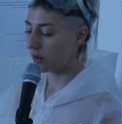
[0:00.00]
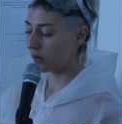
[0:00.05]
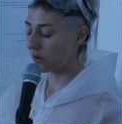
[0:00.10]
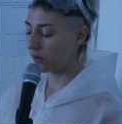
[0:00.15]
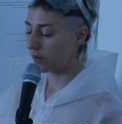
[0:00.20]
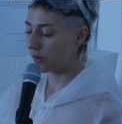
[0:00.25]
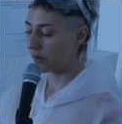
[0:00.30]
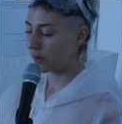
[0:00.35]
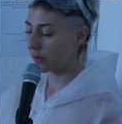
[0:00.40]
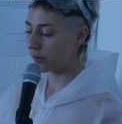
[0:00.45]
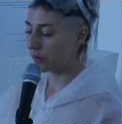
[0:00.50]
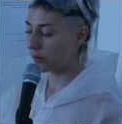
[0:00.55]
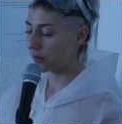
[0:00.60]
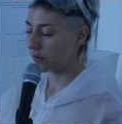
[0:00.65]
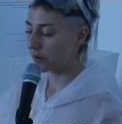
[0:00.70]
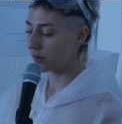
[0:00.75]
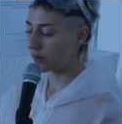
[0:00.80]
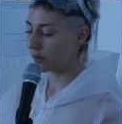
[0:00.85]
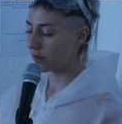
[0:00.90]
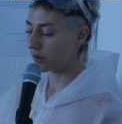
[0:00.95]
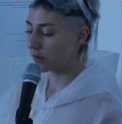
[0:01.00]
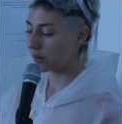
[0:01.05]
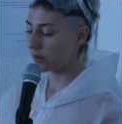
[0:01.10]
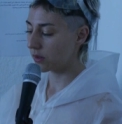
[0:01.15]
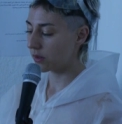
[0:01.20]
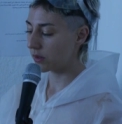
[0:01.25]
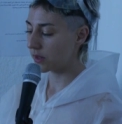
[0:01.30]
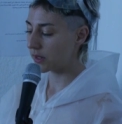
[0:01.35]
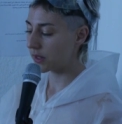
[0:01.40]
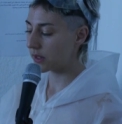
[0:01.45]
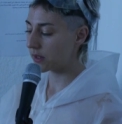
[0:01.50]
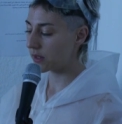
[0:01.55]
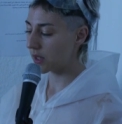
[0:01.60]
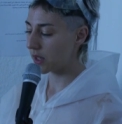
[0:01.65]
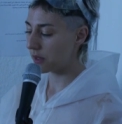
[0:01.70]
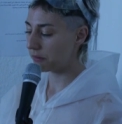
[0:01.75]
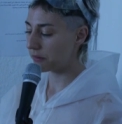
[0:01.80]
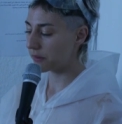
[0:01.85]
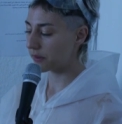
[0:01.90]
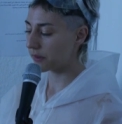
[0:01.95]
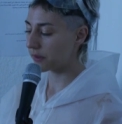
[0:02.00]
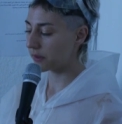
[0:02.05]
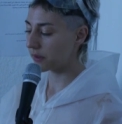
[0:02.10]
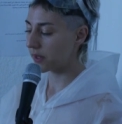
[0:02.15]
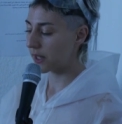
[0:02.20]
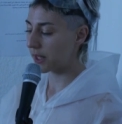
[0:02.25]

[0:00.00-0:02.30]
Although the sniper